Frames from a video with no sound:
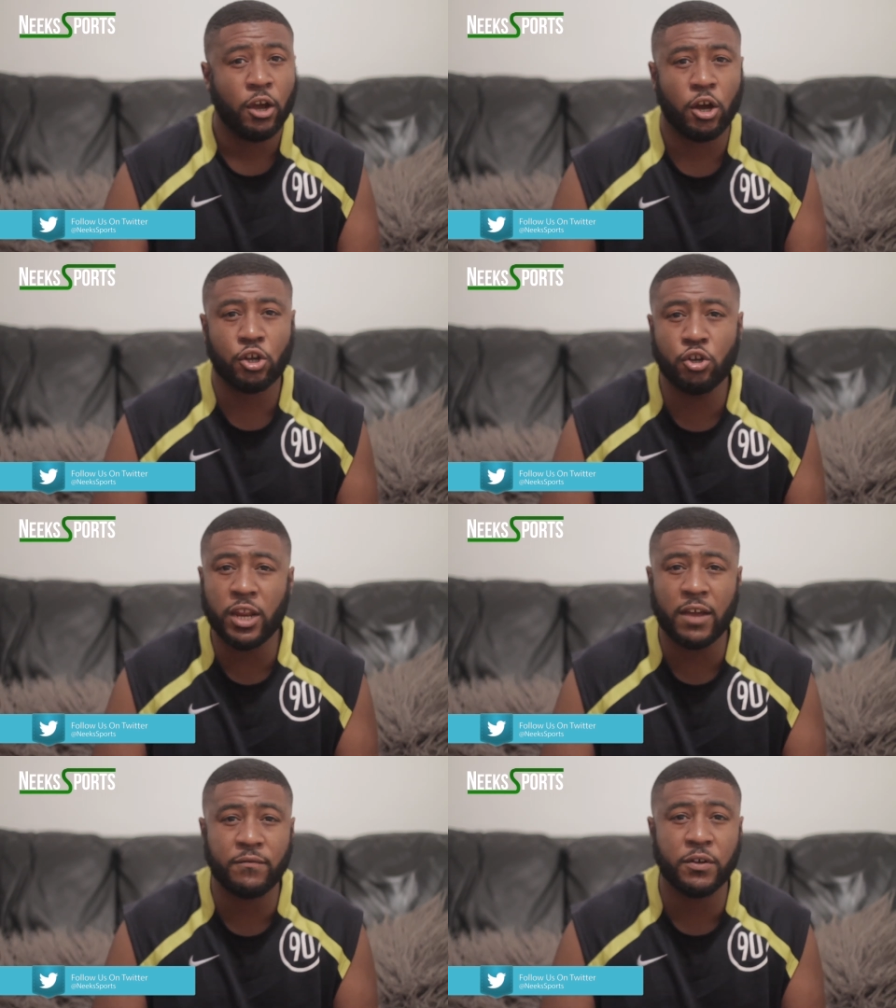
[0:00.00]
A
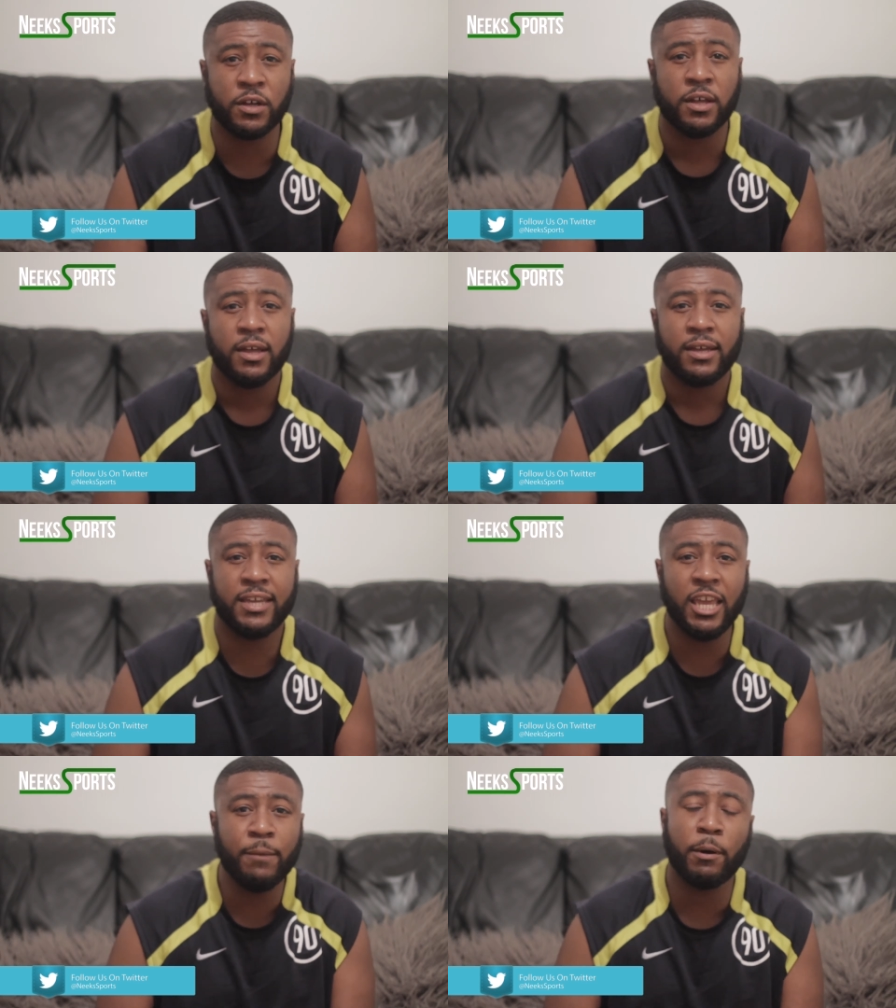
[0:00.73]
good effort,
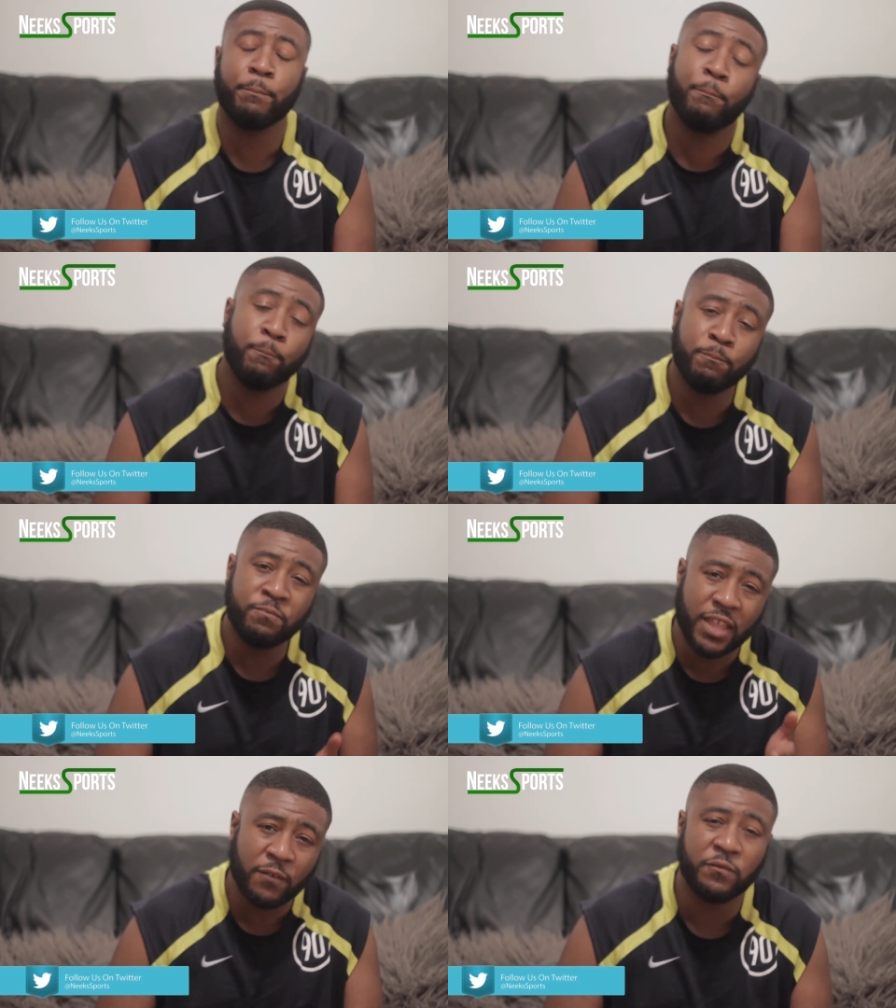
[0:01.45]
keeper
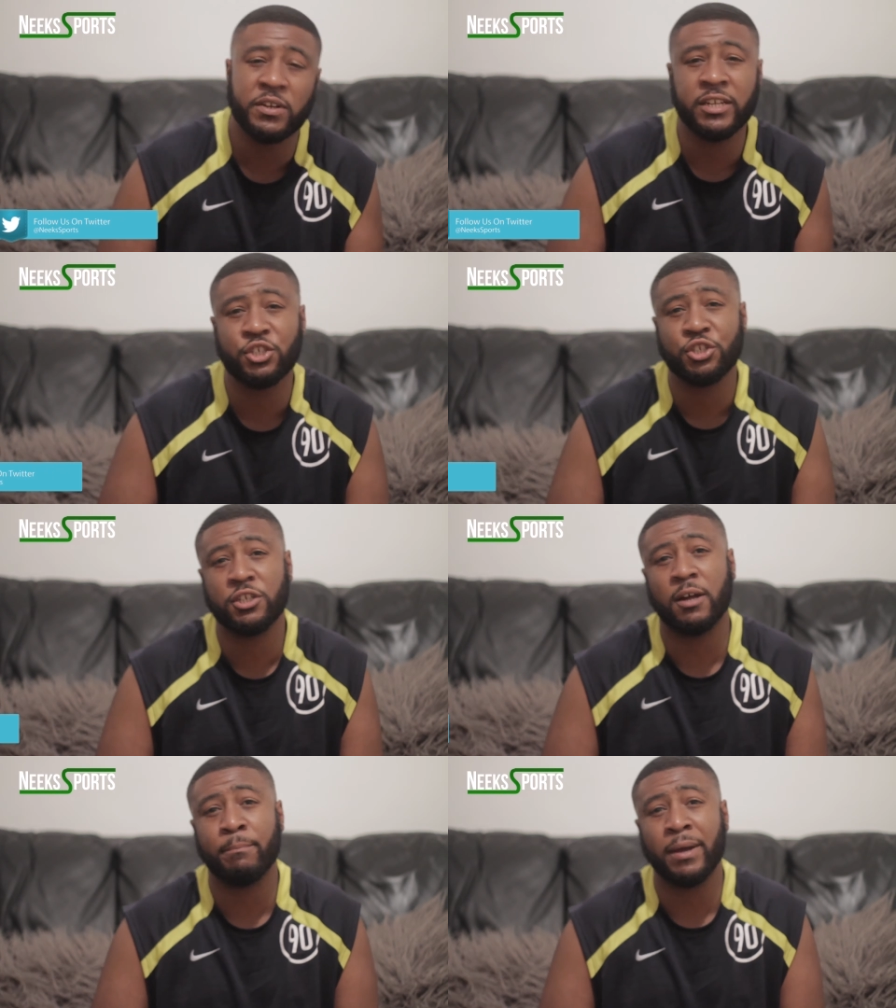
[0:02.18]
definitely should
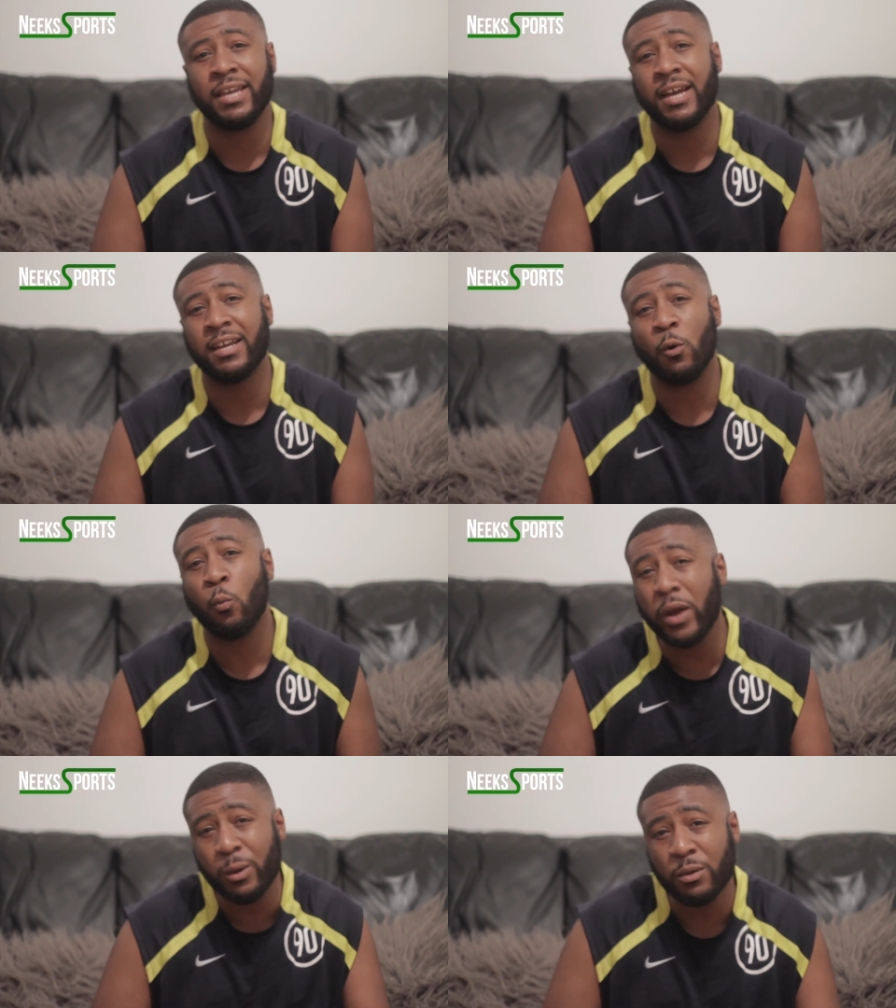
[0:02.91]
have done better. He kind
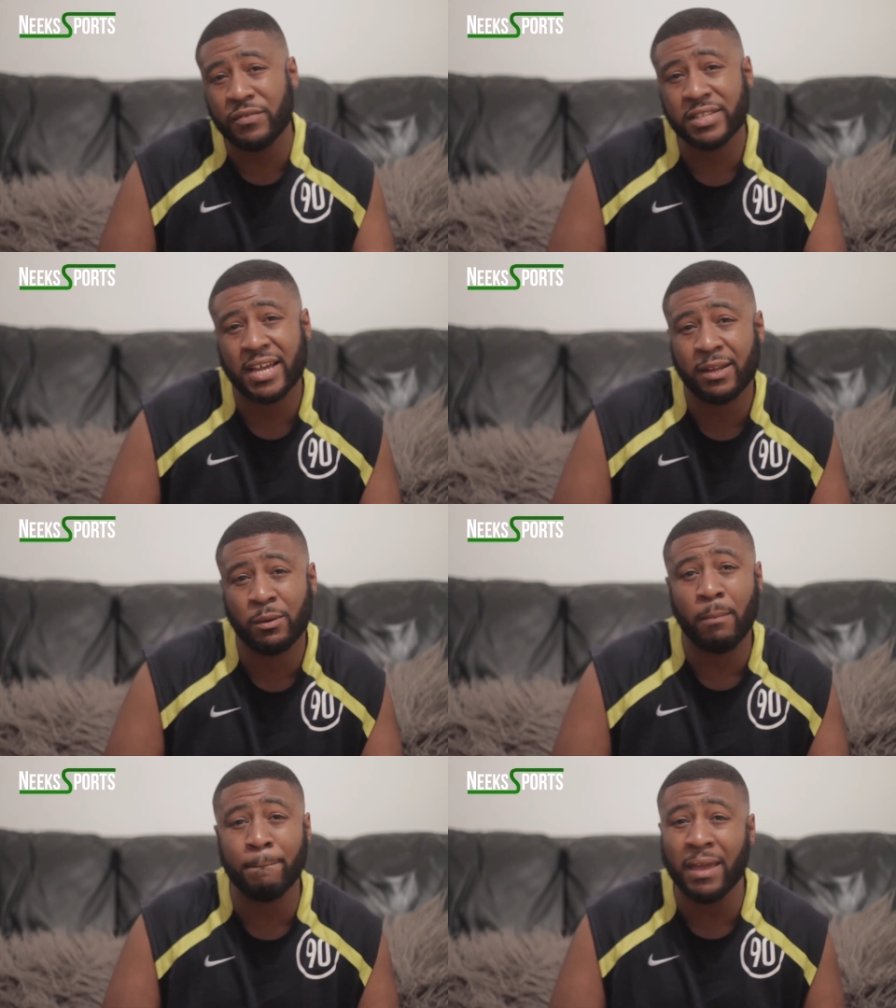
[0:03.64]
of went with his
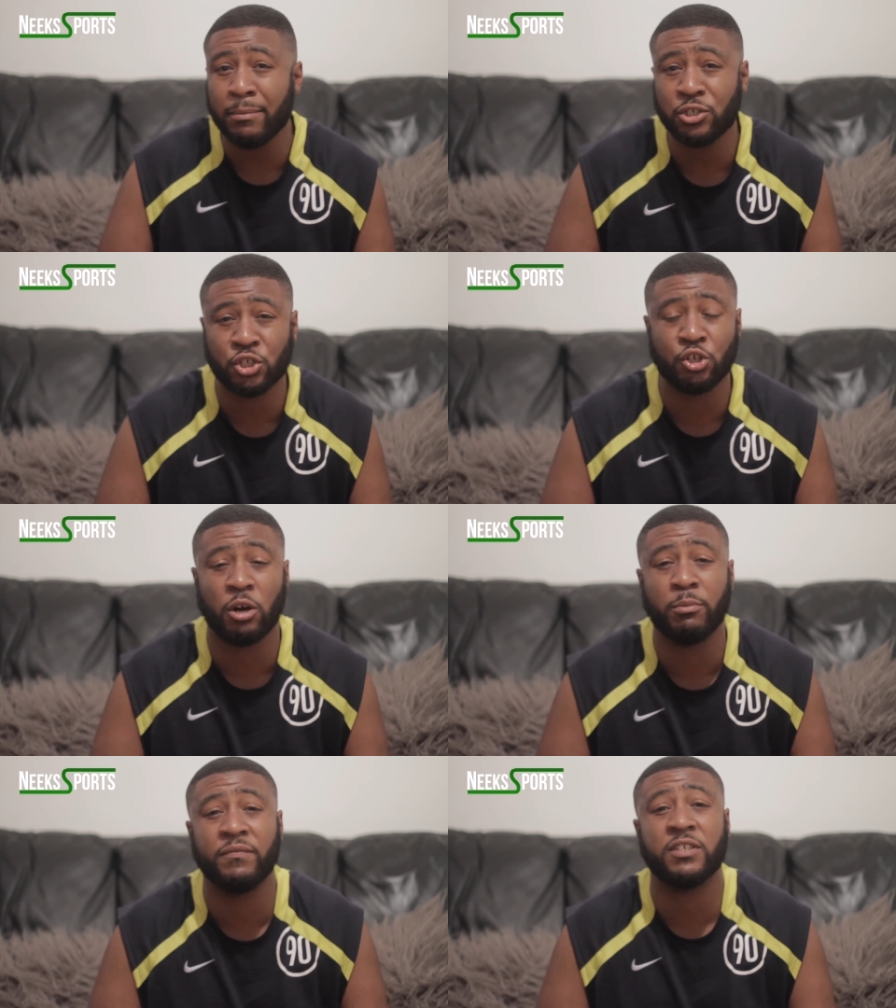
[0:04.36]
hand and maybe should have
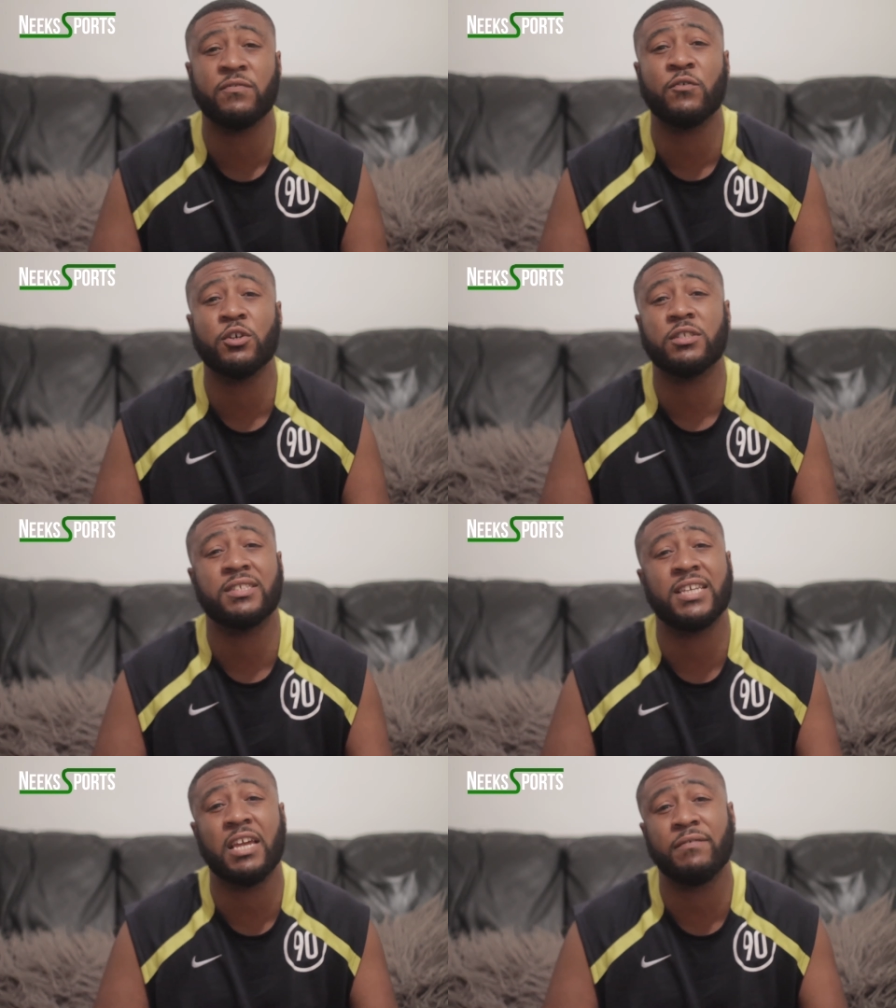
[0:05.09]
gone with his foot to
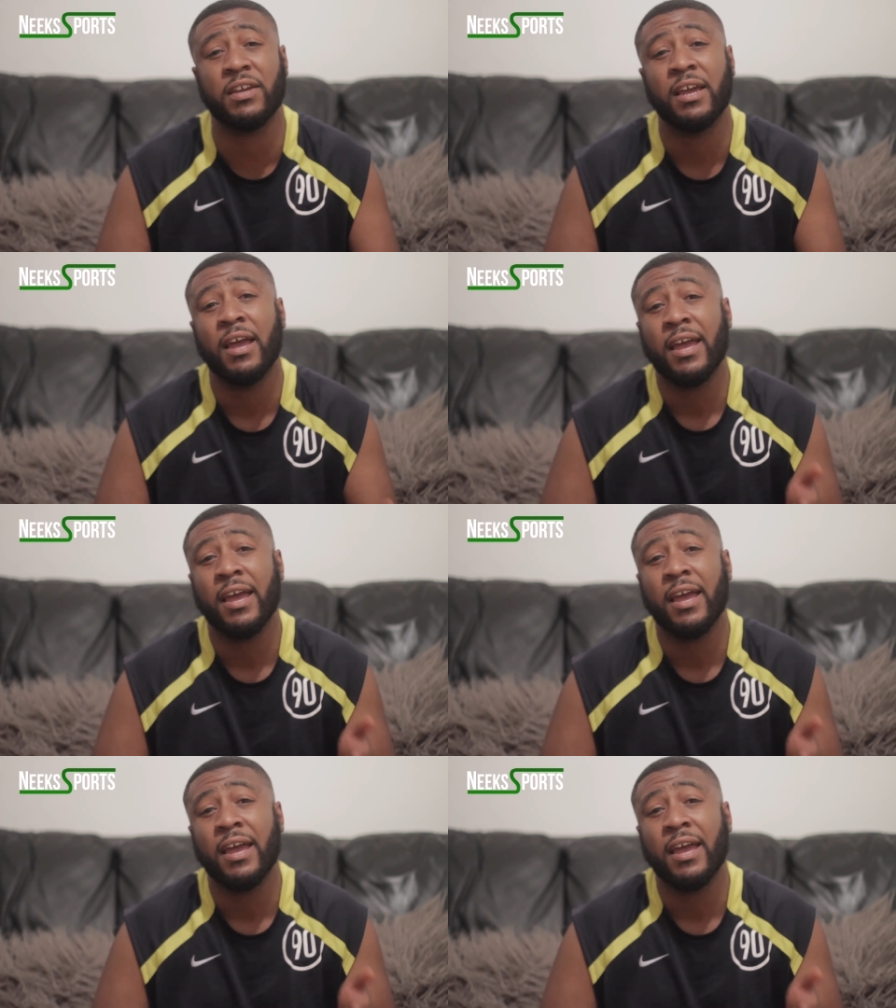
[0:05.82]
save it.